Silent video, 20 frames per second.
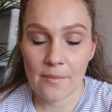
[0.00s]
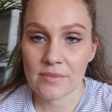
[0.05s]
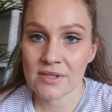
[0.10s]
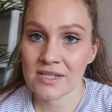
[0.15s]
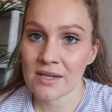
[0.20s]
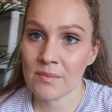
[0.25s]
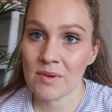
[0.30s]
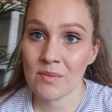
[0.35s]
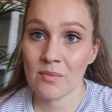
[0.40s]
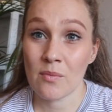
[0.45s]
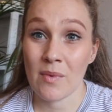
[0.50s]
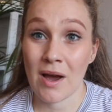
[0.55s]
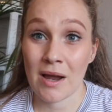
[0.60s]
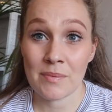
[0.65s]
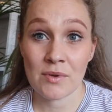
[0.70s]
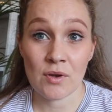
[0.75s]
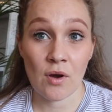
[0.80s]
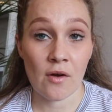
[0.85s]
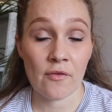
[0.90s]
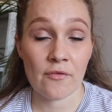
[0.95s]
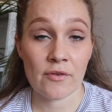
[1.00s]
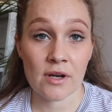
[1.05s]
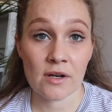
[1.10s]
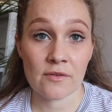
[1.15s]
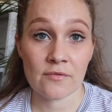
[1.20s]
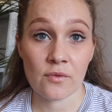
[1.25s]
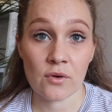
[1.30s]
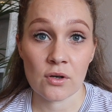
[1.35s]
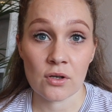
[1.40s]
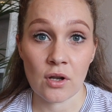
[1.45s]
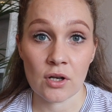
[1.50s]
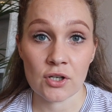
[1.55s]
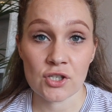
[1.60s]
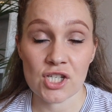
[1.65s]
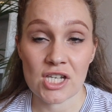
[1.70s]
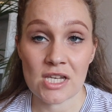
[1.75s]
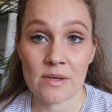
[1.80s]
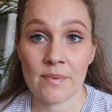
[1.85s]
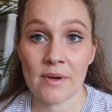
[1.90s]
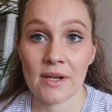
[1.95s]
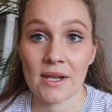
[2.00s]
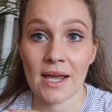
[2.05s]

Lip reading: Some people might be offering it for a lot cheaper.